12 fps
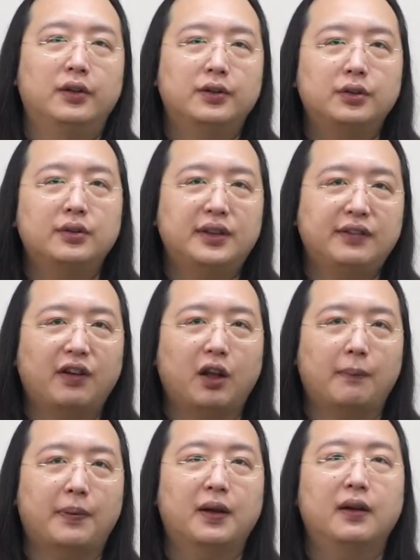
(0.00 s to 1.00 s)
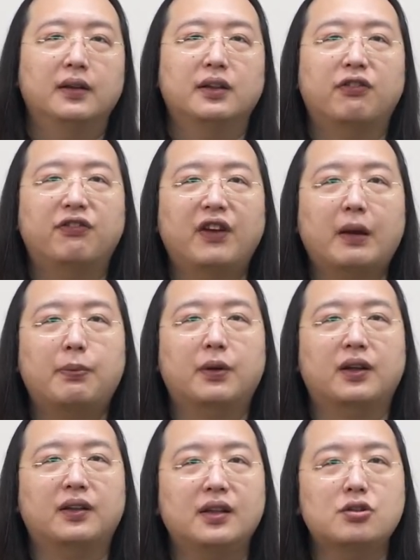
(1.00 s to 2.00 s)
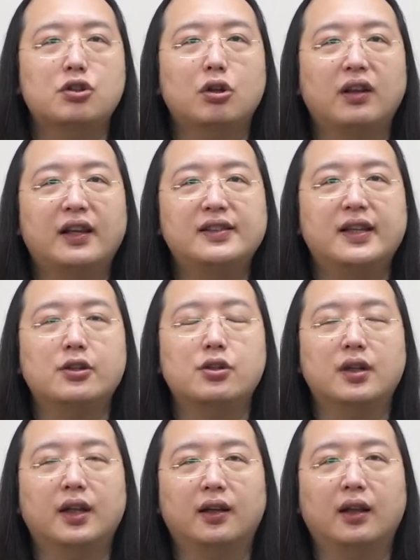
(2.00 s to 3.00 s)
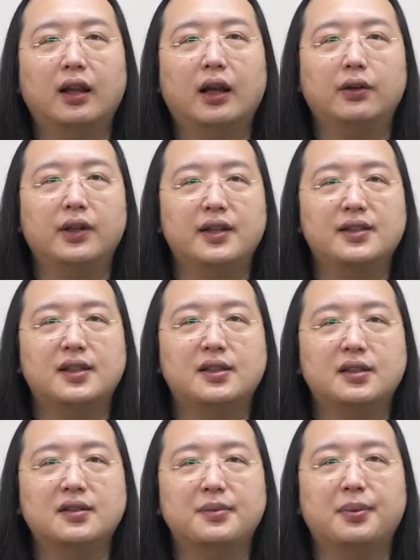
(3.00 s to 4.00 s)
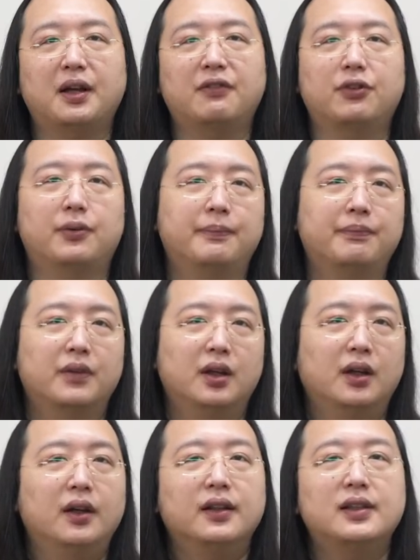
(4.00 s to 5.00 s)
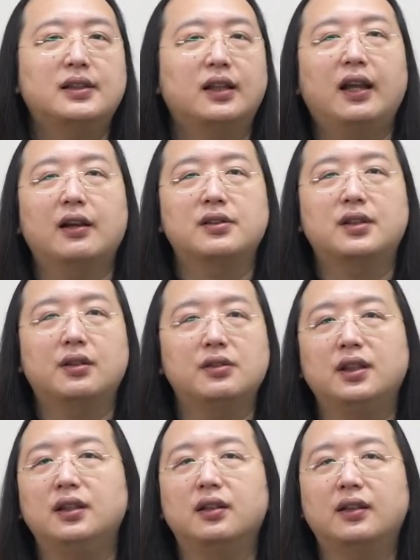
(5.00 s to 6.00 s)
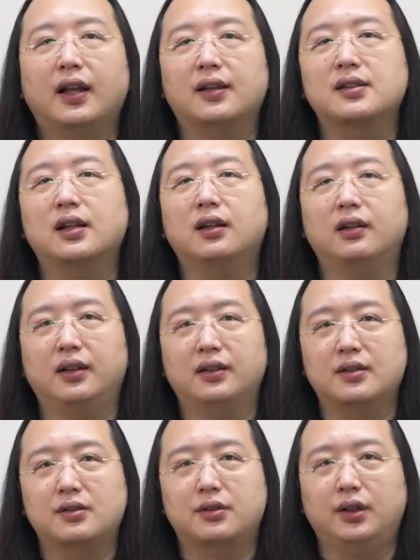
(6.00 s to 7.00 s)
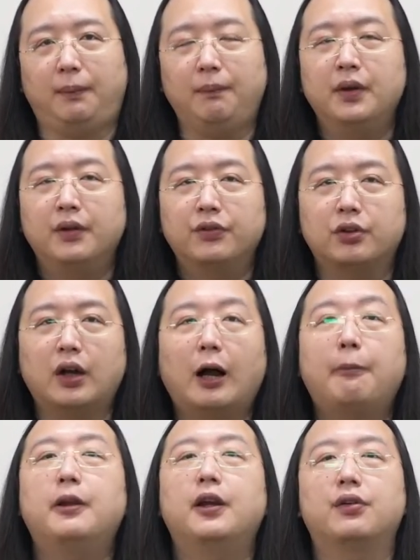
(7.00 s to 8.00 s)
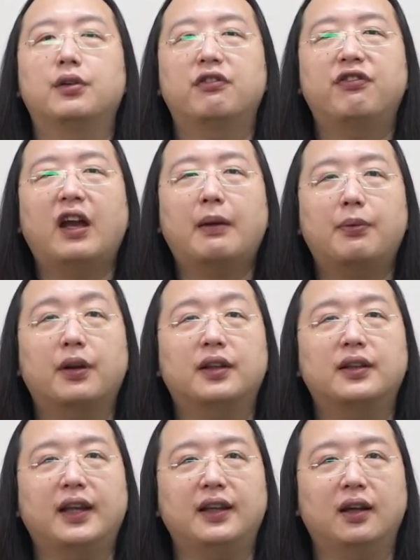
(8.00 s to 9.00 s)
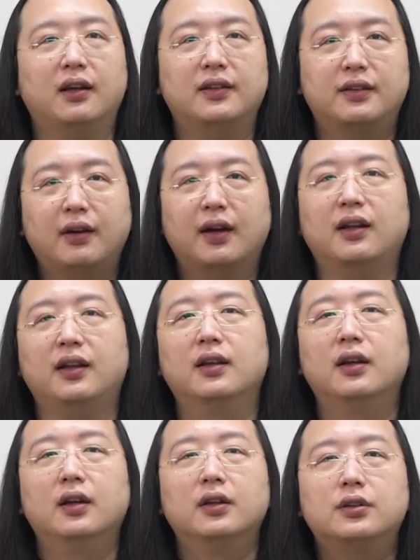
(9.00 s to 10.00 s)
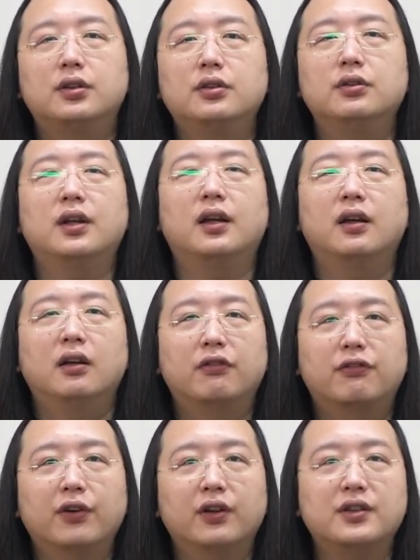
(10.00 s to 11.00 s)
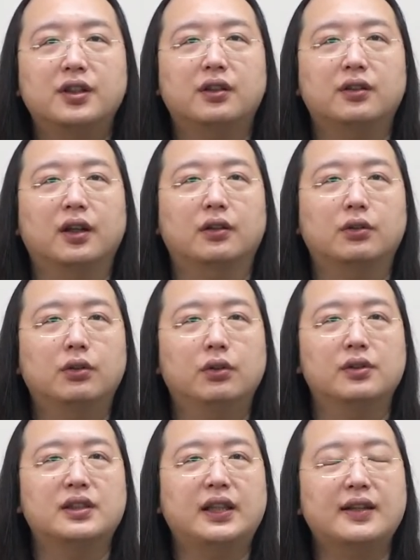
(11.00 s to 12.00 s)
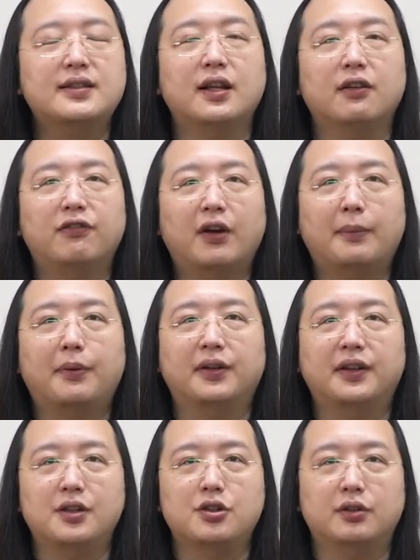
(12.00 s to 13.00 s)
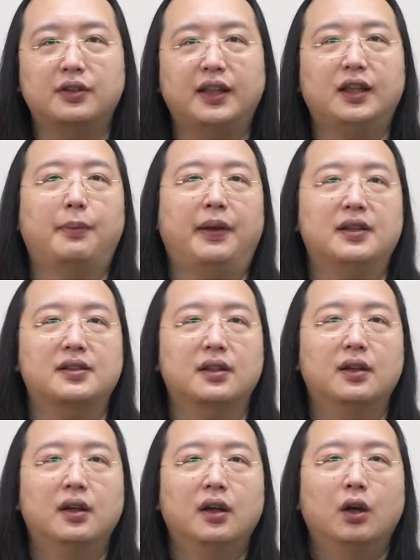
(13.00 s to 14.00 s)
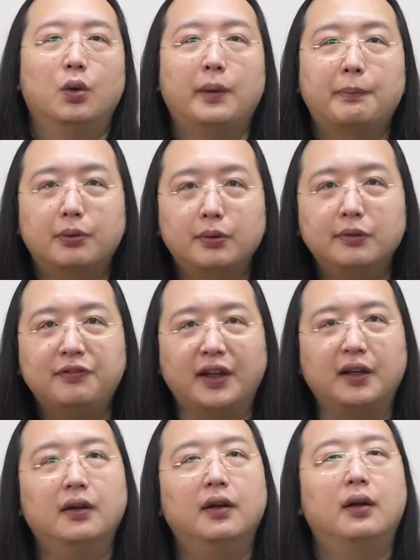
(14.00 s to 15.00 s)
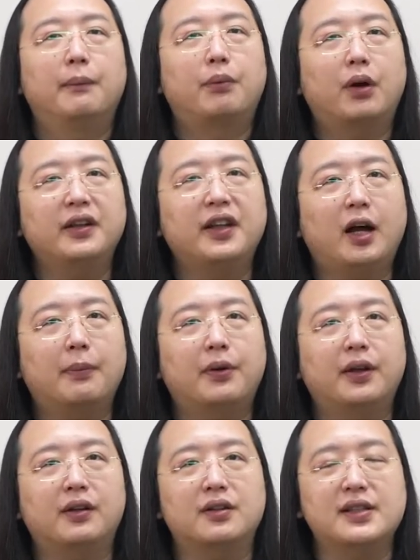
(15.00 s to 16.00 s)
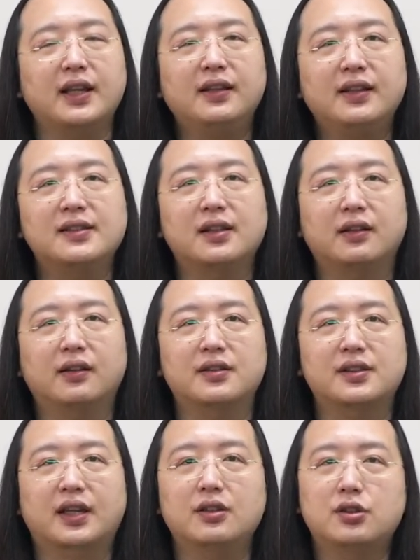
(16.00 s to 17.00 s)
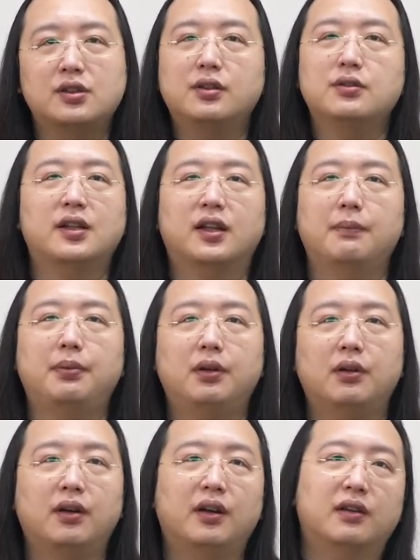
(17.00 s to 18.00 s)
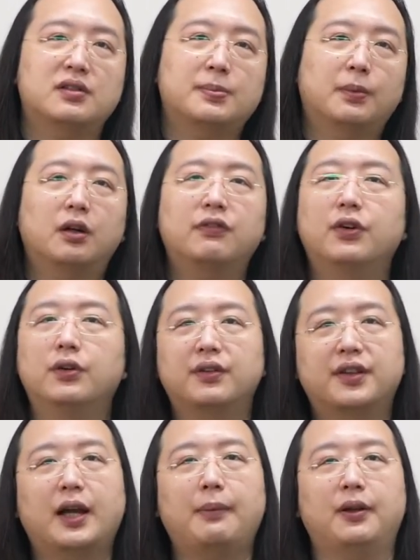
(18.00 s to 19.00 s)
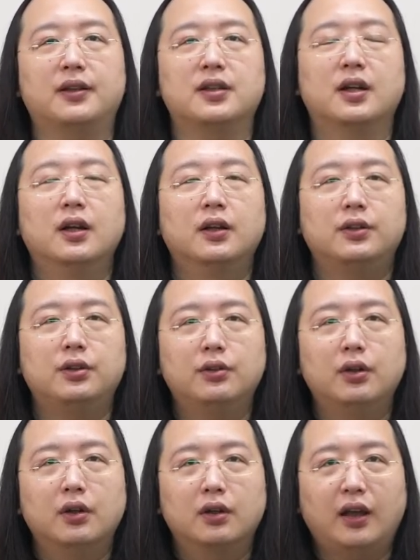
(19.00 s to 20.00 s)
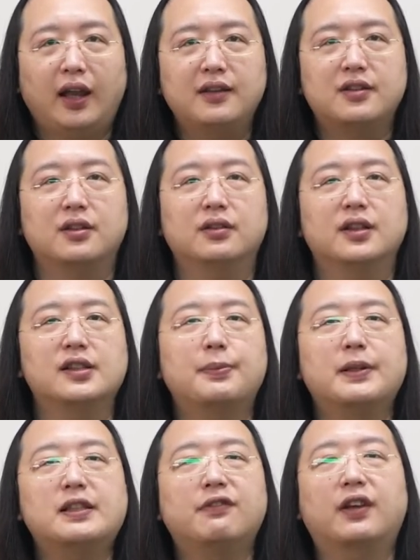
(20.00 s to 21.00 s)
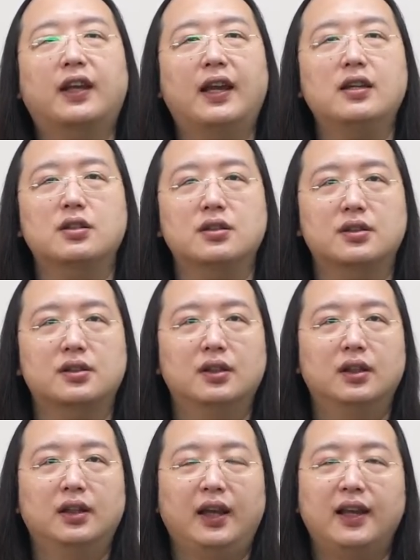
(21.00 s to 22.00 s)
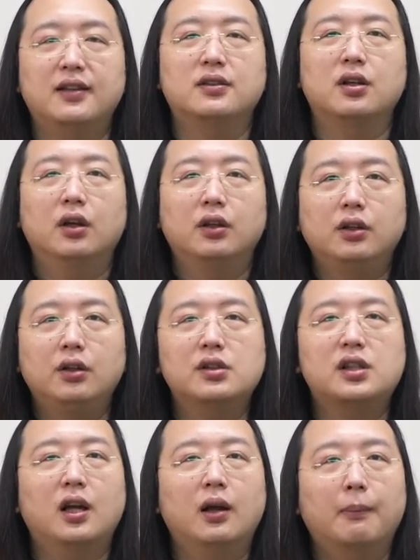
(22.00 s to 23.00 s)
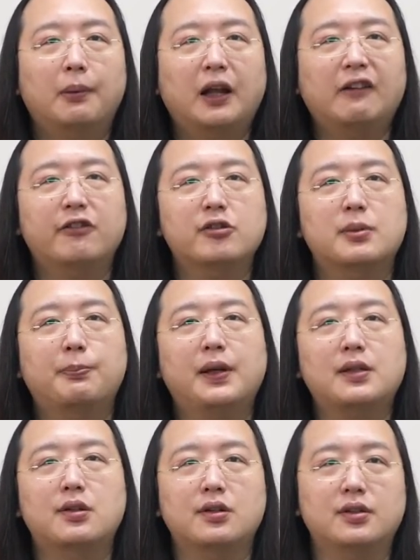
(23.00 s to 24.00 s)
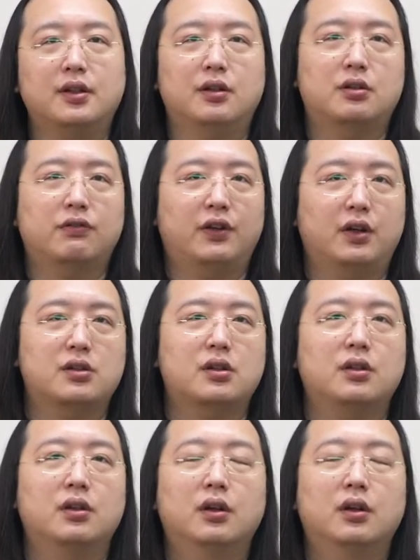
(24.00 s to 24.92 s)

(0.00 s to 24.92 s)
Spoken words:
to develop the fabric digitalization and cloud assistance platform. This allows those in the textile industry to upload fabric data directly to the Frontier.cool's textile fabric digital database. When proofing, brand operators and designers can just use a computer, a smartphone, and tablet to enter the specifications and use the platform's picture search function